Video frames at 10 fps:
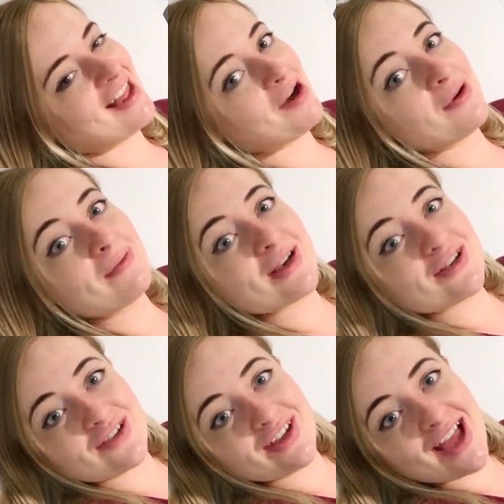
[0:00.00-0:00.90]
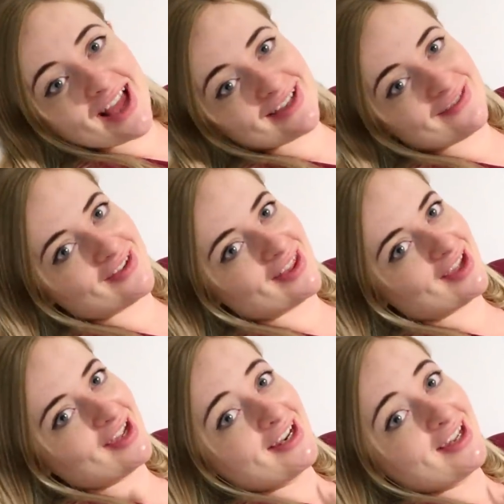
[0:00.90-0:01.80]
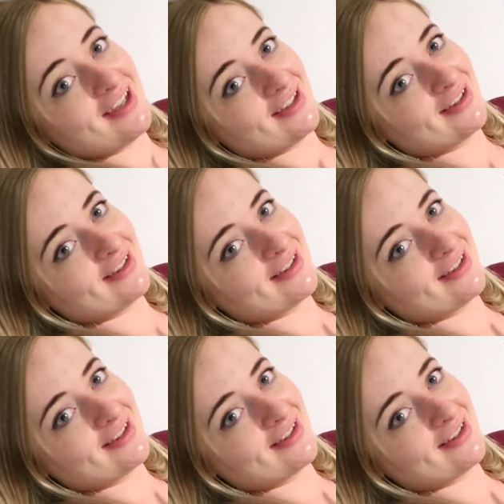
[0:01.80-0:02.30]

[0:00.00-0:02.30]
I want to make sure he has everything he needs